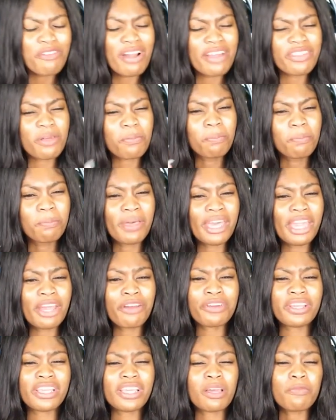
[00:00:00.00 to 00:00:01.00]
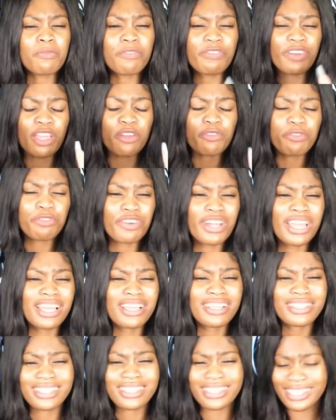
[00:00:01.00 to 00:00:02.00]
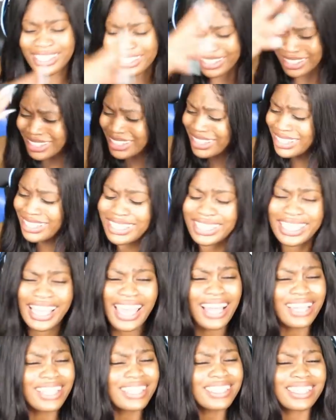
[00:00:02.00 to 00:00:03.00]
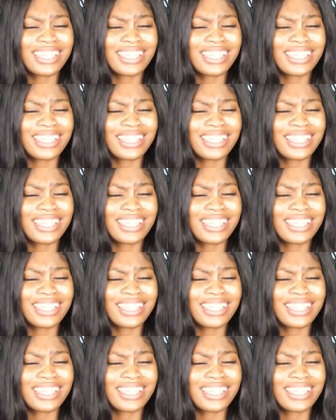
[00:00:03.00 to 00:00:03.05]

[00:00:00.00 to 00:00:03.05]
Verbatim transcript: rather bury them. Fake friends, it's just skeletons.